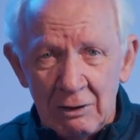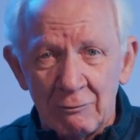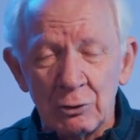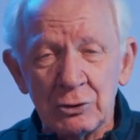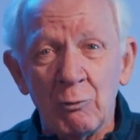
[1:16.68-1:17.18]

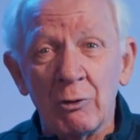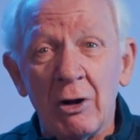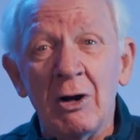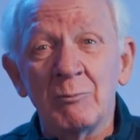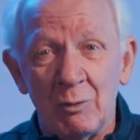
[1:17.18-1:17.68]
First, I want
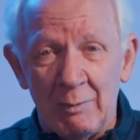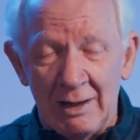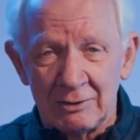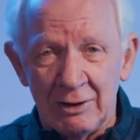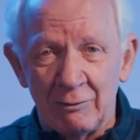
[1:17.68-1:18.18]
to humble
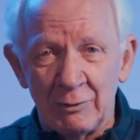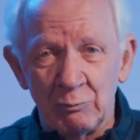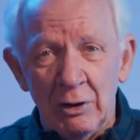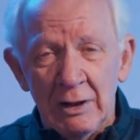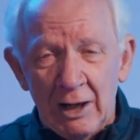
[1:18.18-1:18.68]
myself.
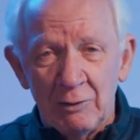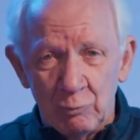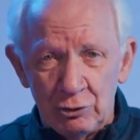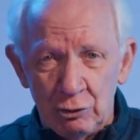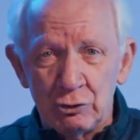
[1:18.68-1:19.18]
And
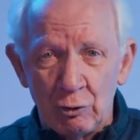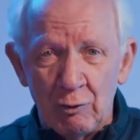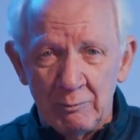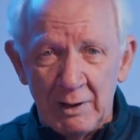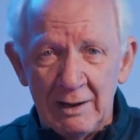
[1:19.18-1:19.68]
would you
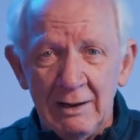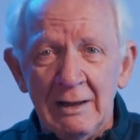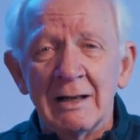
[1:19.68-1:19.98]
join me?